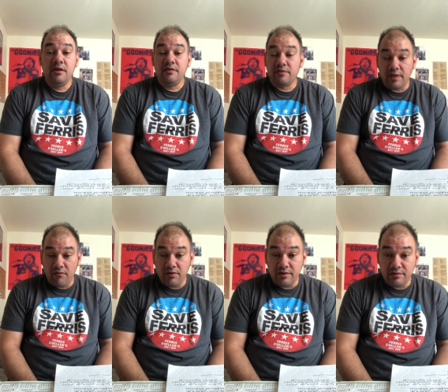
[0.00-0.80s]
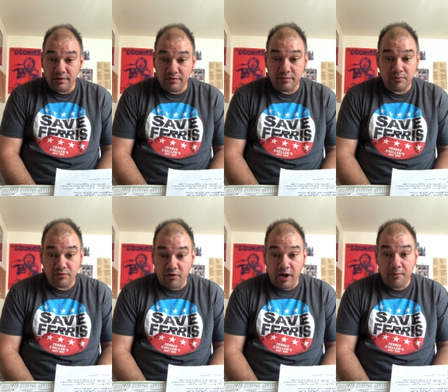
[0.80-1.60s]
76
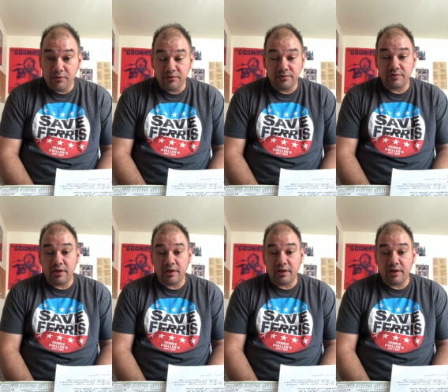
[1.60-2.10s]
subscribers,